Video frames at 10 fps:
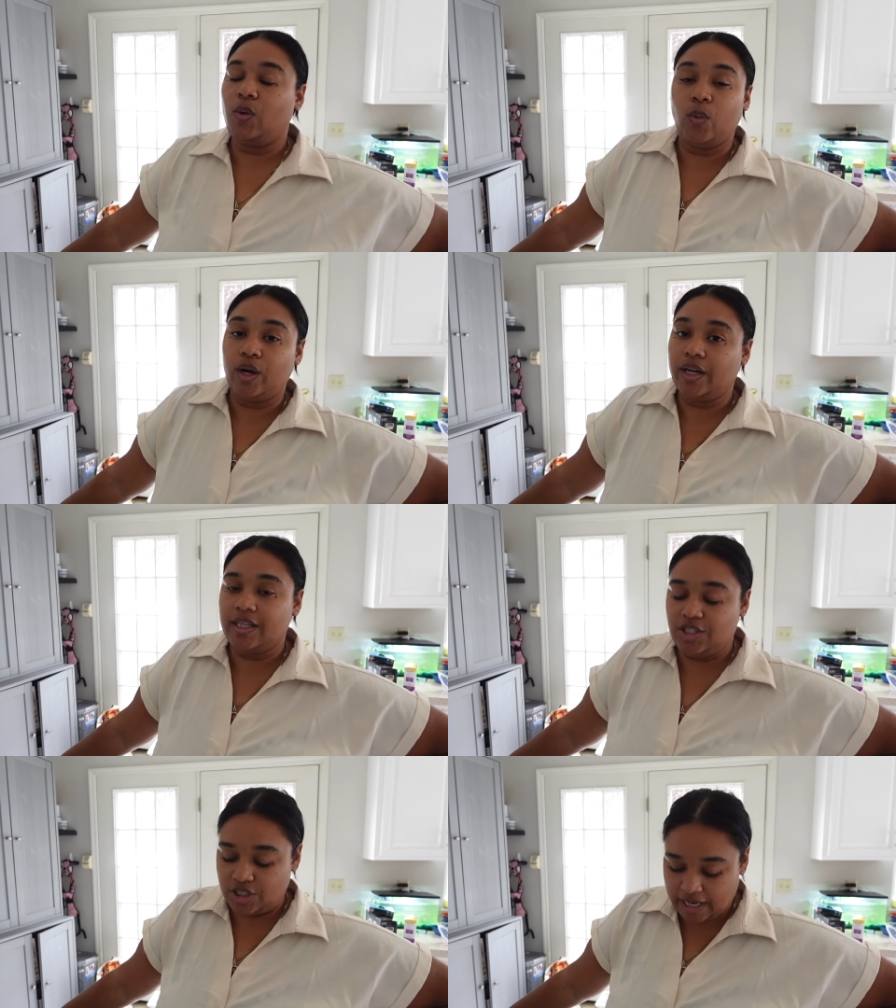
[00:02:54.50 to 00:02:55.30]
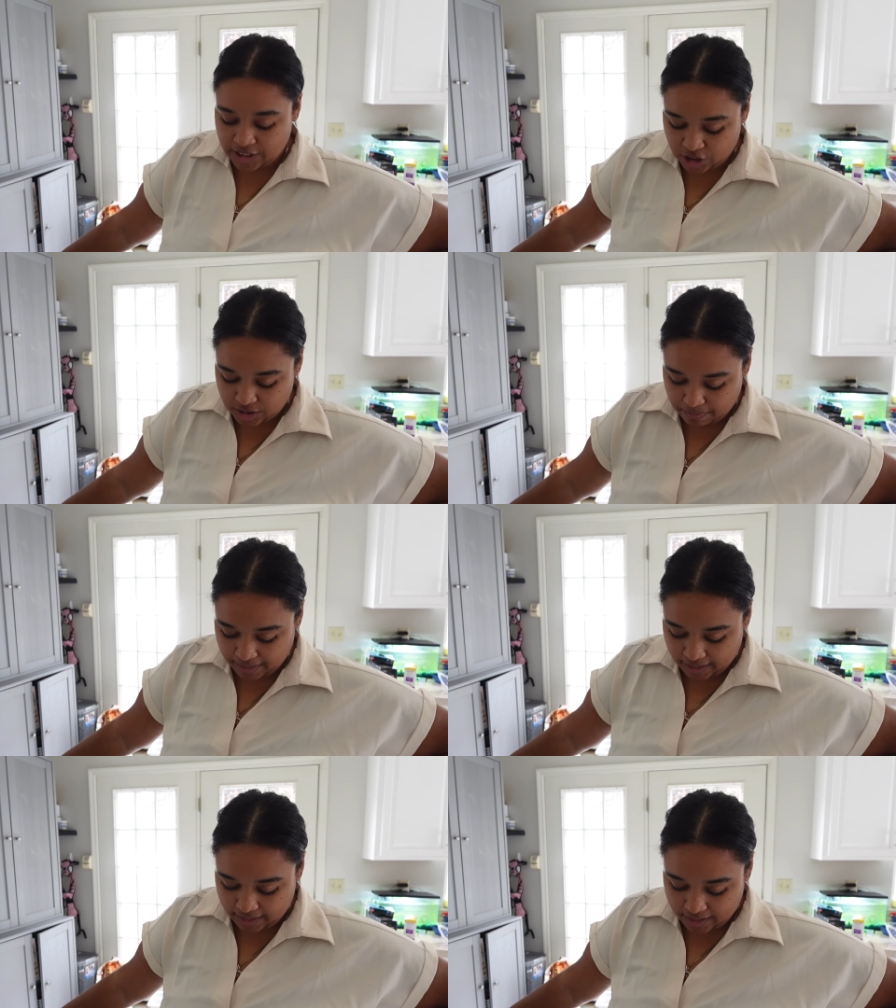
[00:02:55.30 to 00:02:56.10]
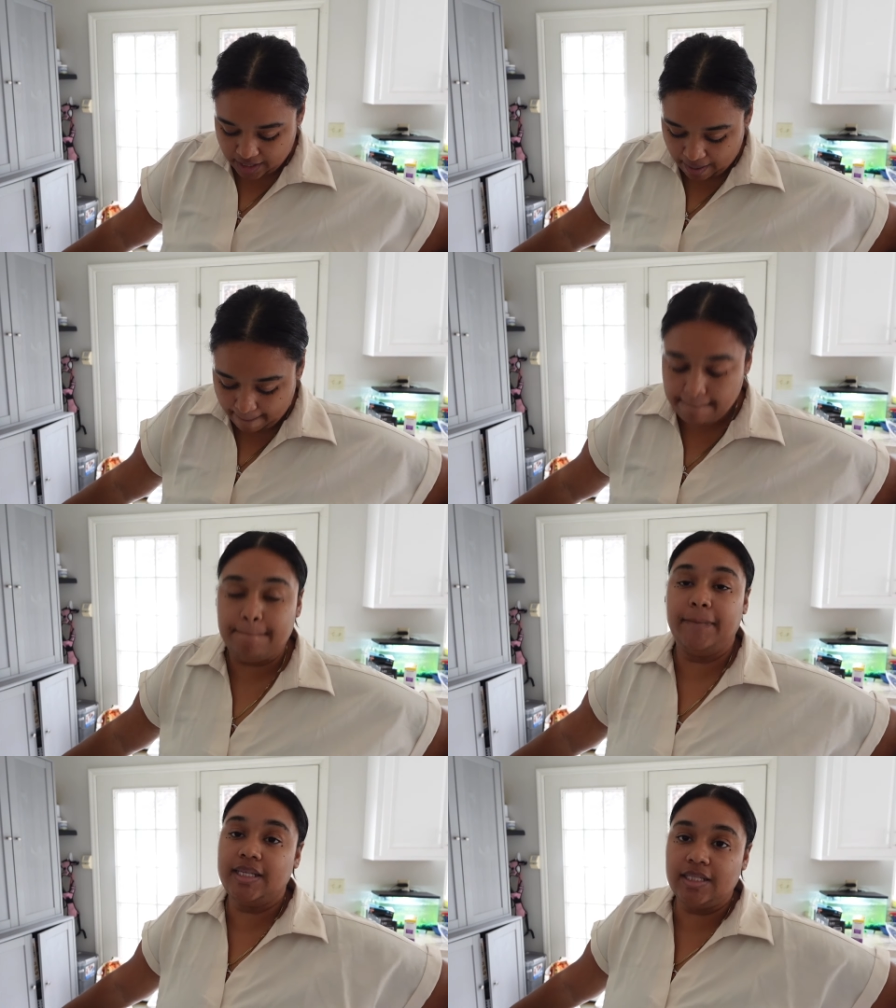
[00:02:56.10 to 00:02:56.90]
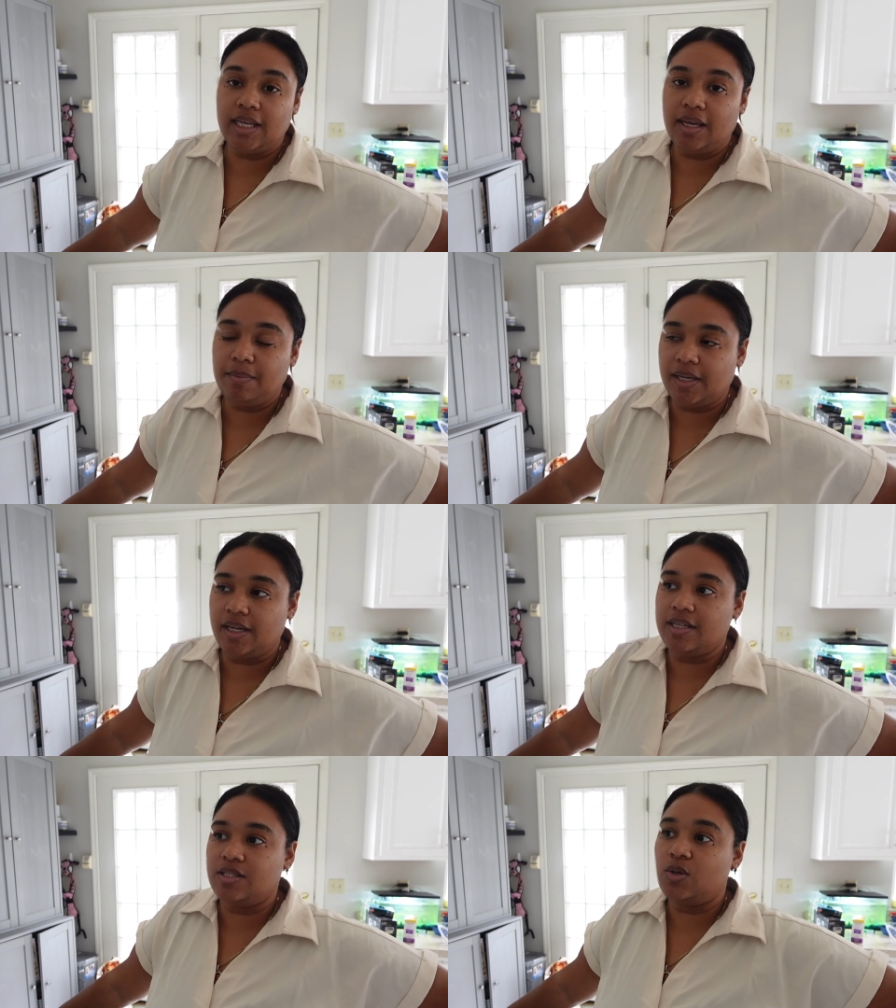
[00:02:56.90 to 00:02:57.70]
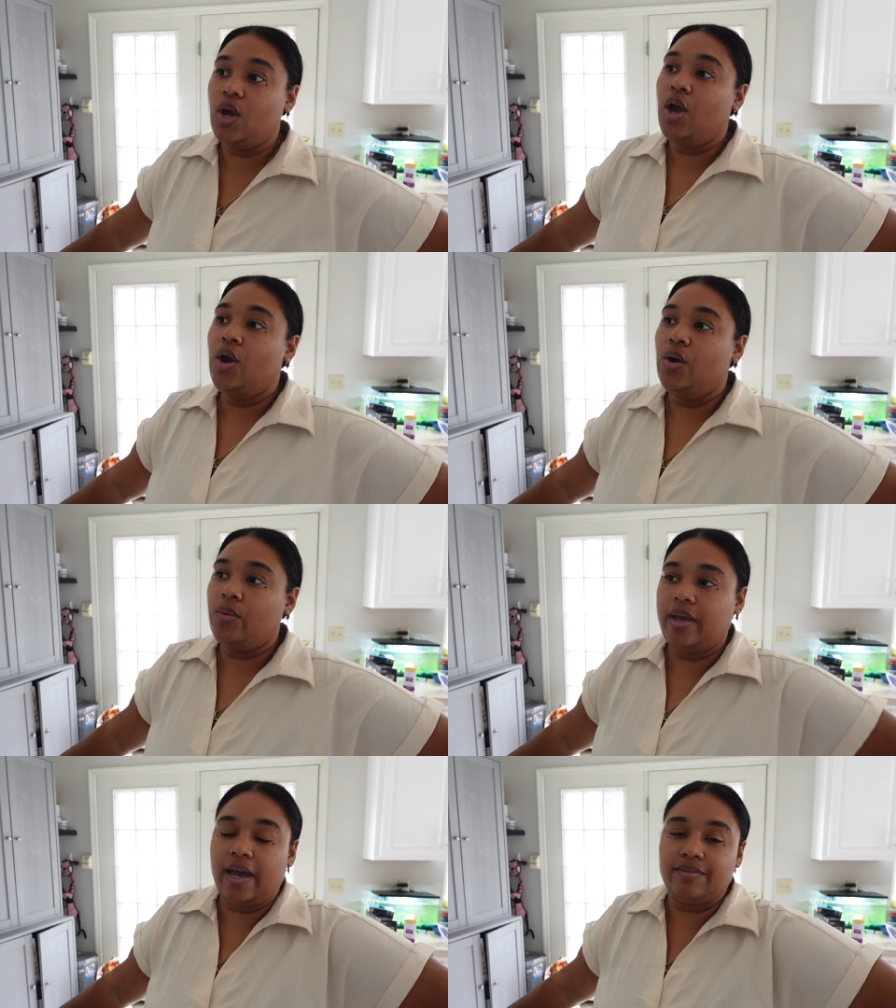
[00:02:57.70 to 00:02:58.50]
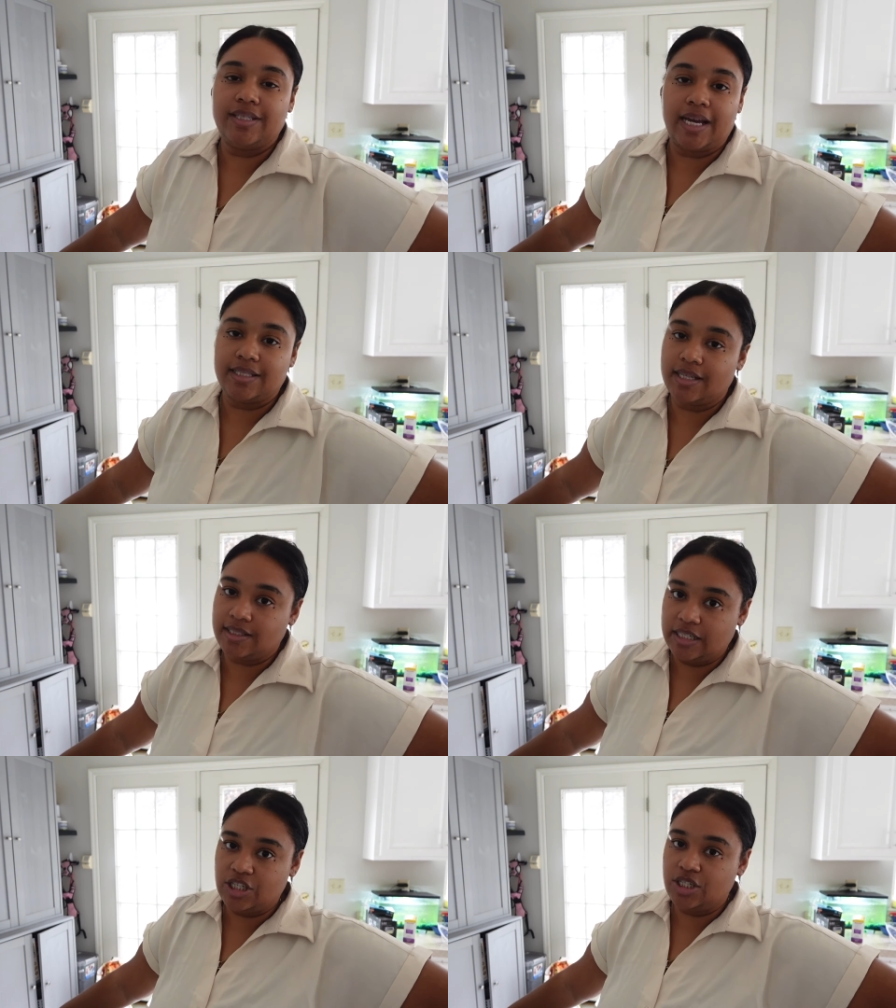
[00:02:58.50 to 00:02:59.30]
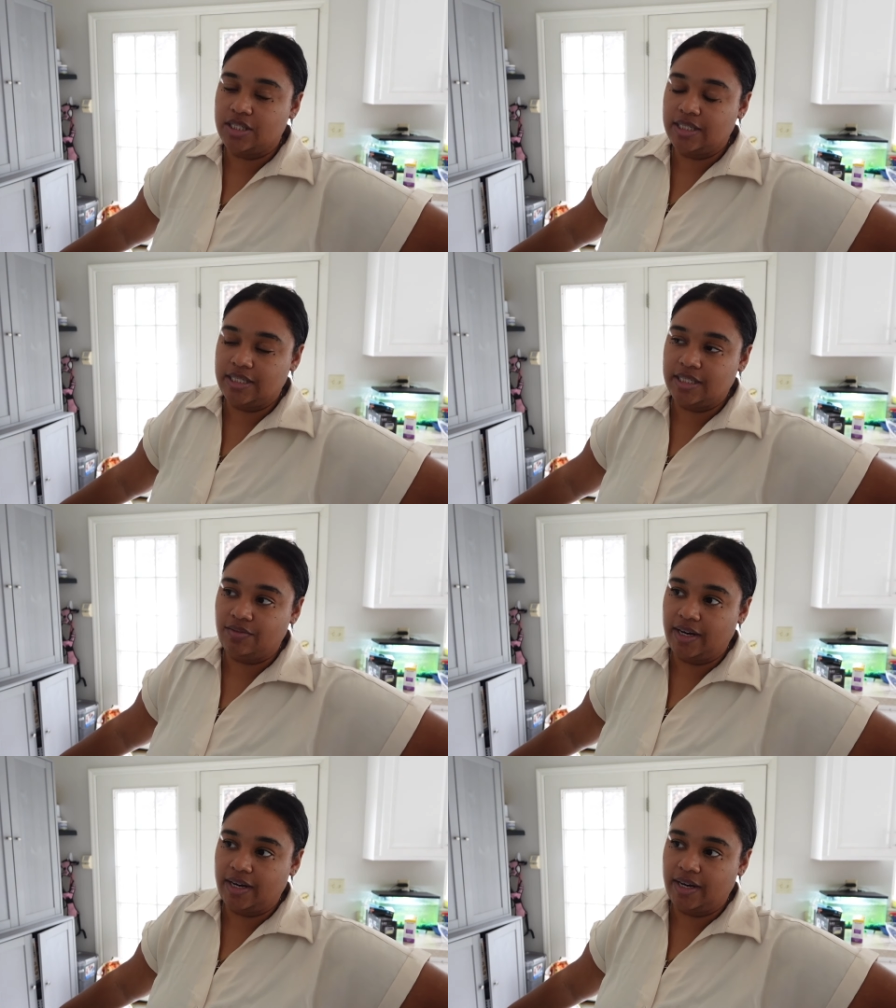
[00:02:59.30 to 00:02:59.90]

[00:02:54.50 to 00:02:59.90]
work has just been busy because we have tax extension season